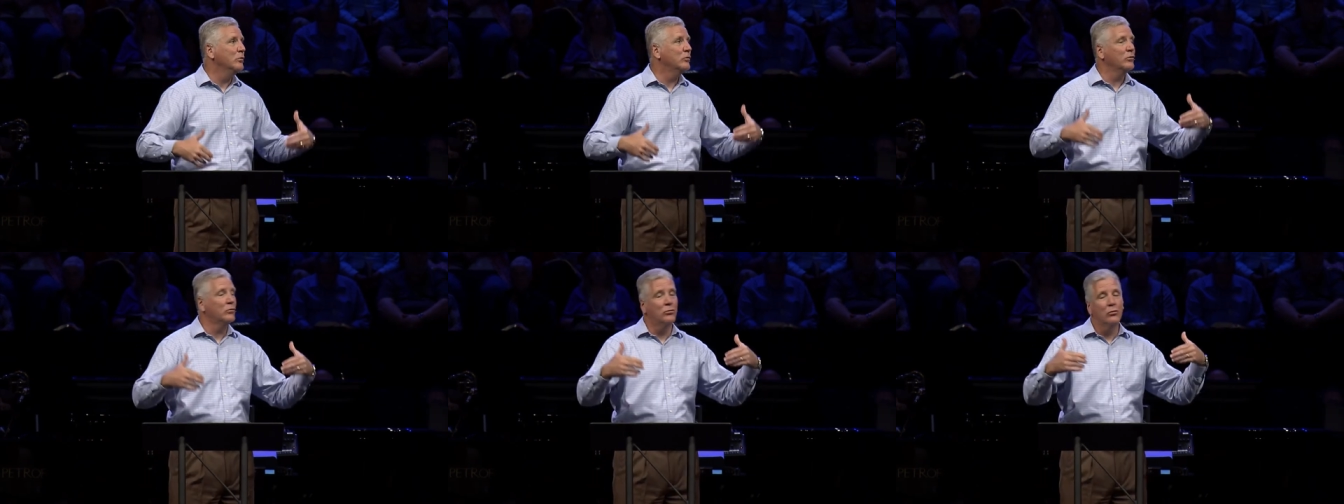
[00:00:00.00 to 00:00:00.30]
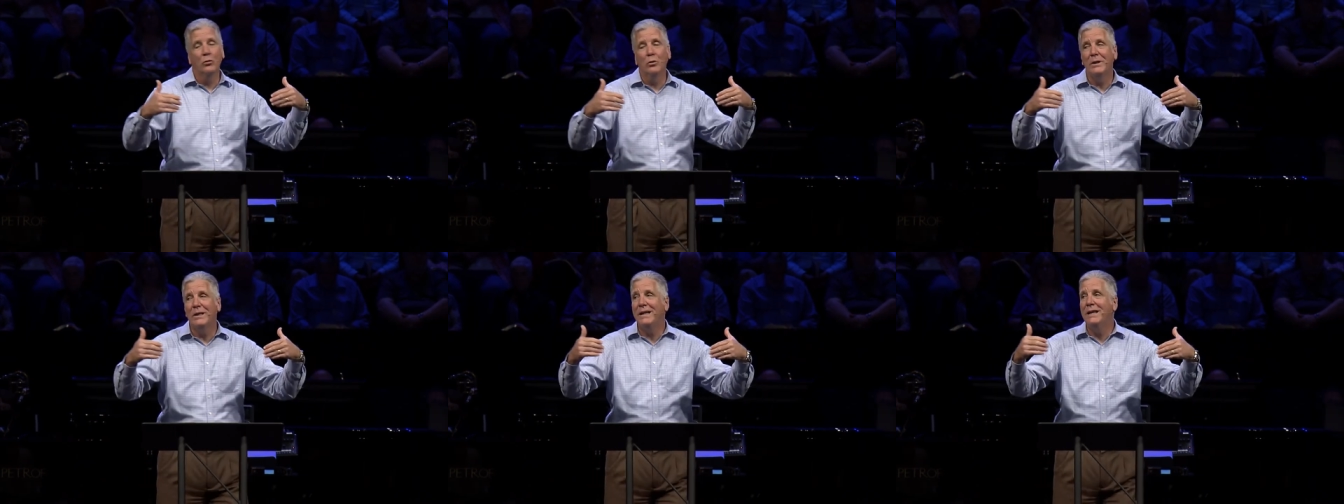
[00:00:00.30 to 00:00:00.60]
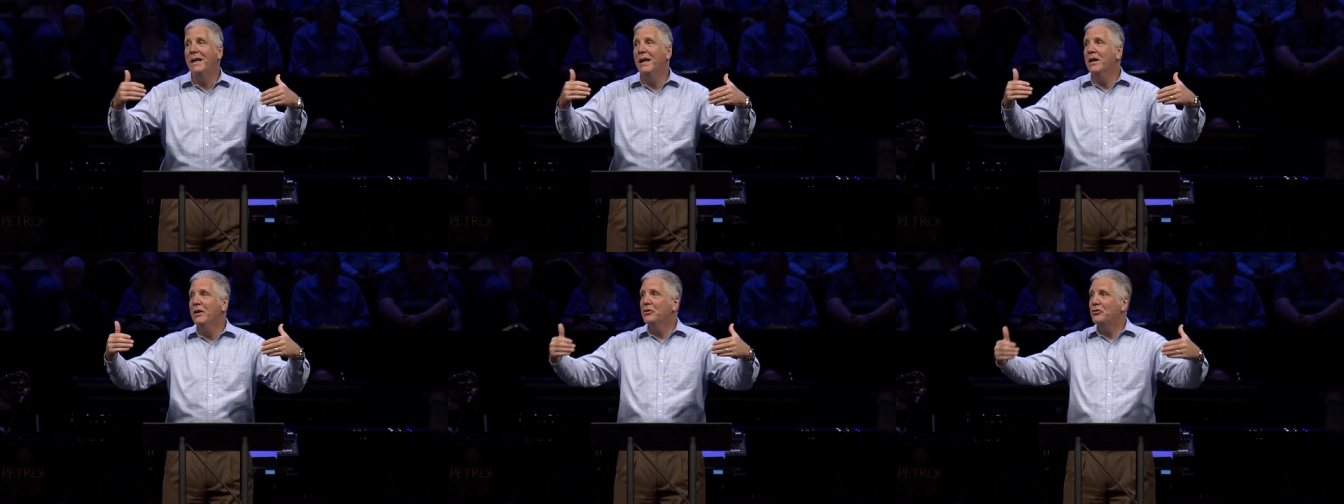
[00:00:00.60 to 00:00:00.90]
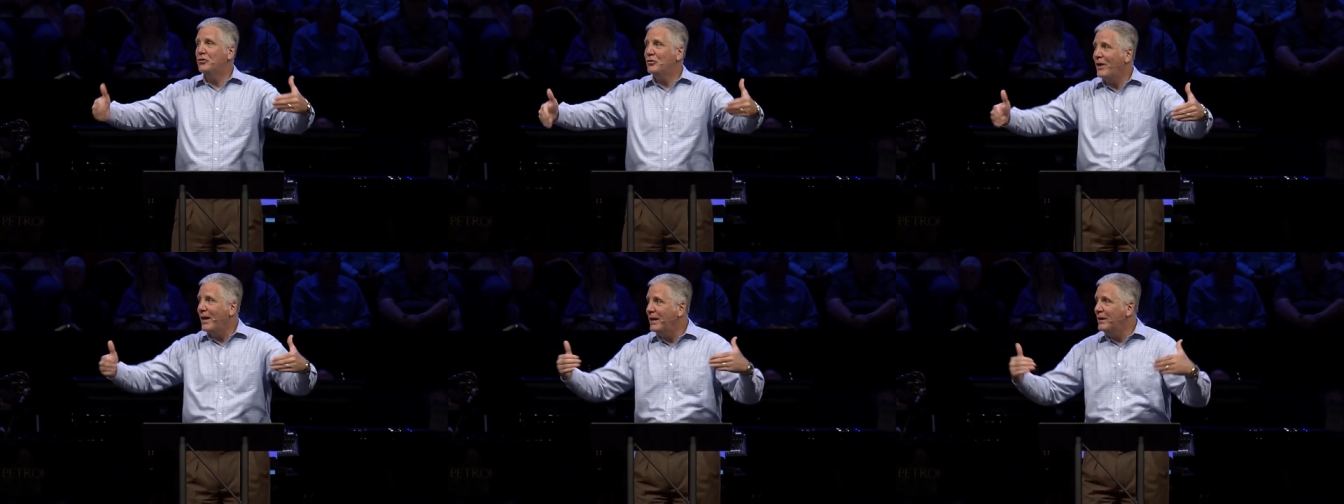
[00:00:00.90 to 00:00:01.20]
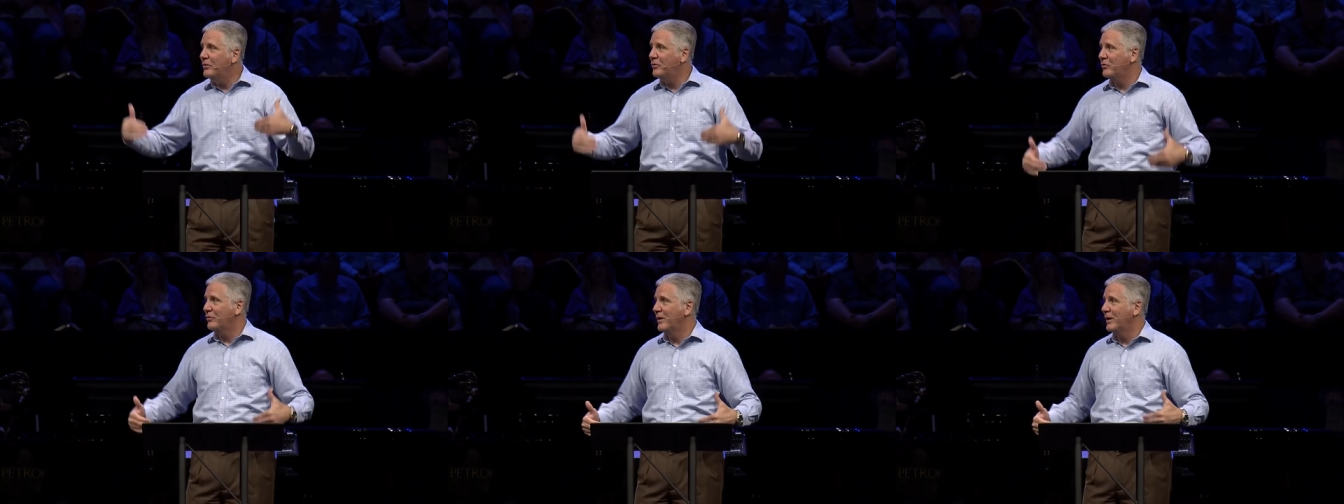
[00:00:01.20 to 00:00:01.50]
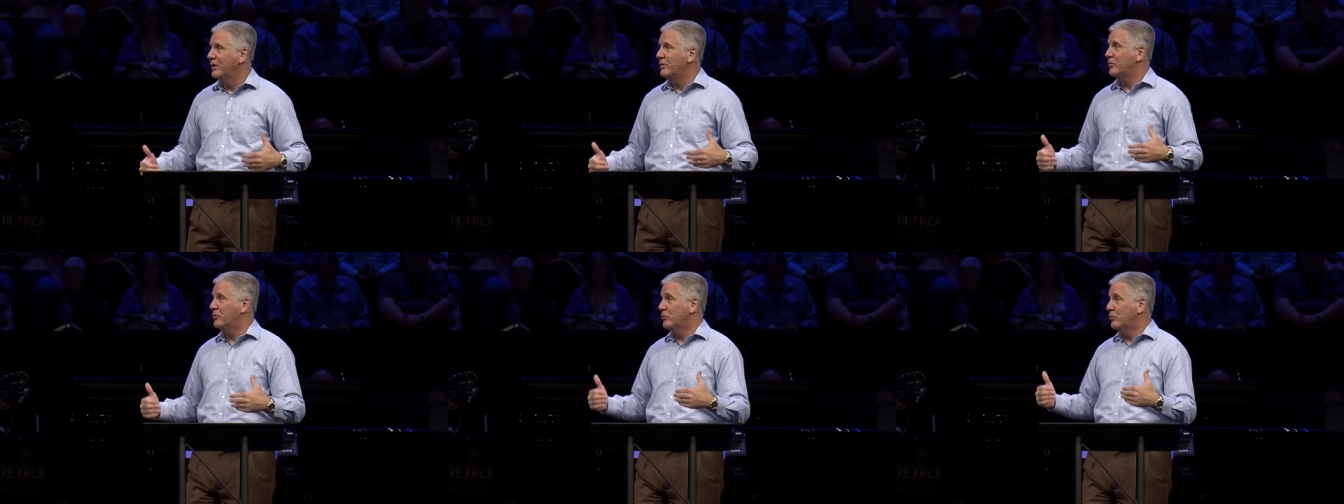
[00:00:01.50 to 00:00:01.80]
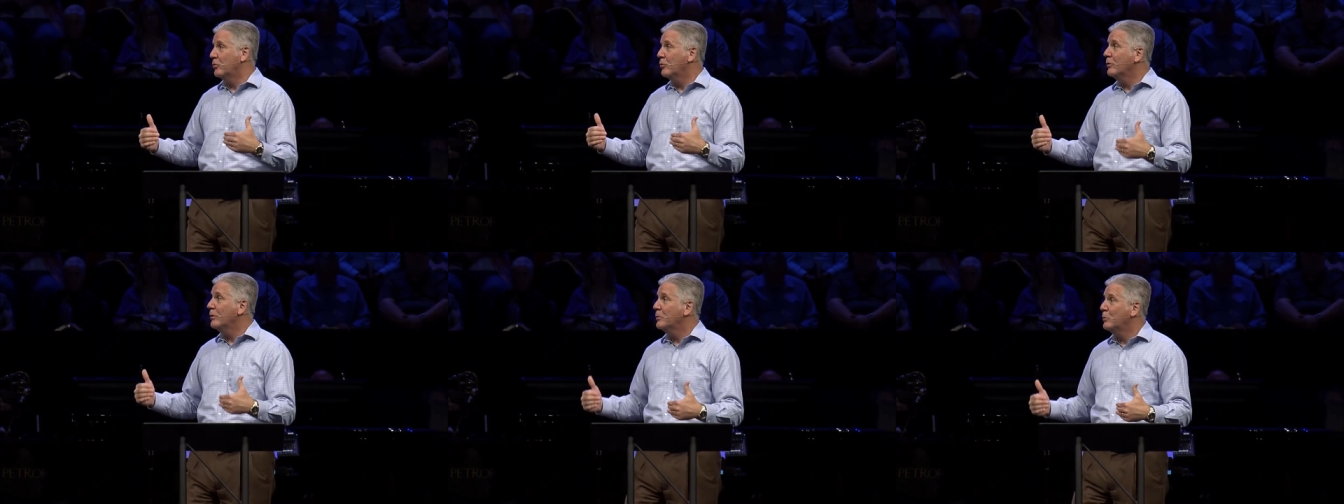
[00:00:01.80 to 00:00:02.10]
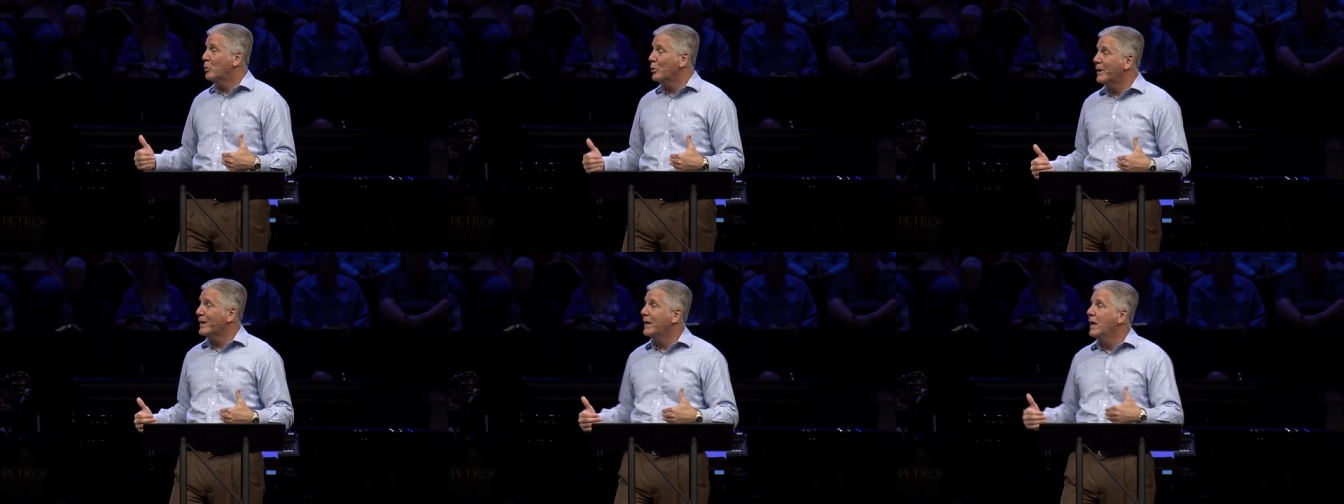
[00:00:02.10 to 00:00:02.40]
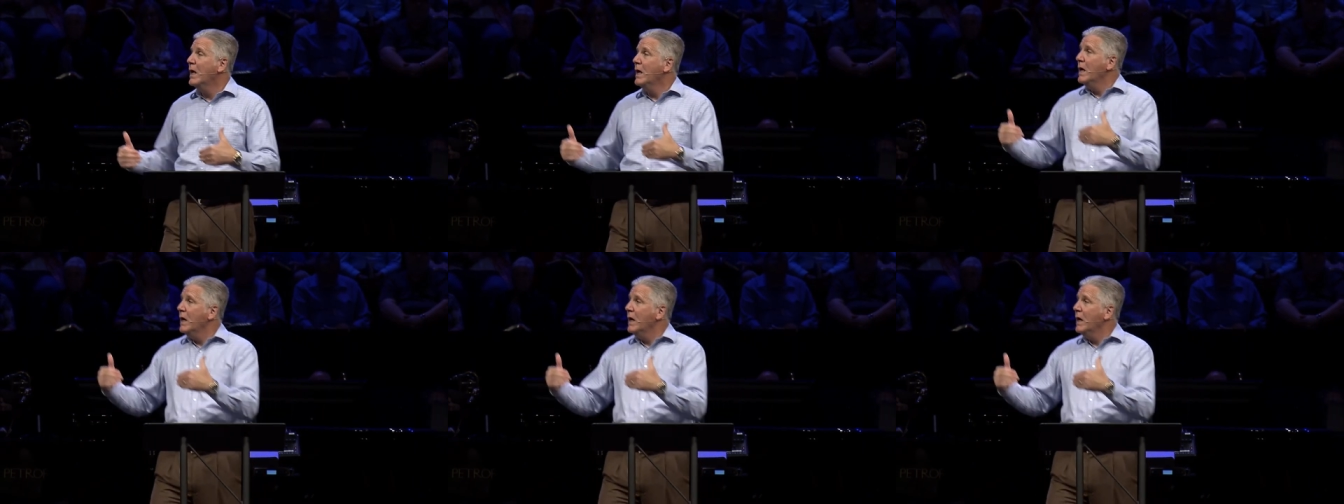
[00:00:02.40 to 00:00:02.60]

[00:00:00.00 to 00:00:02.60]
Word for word: to truly change things, to truly bring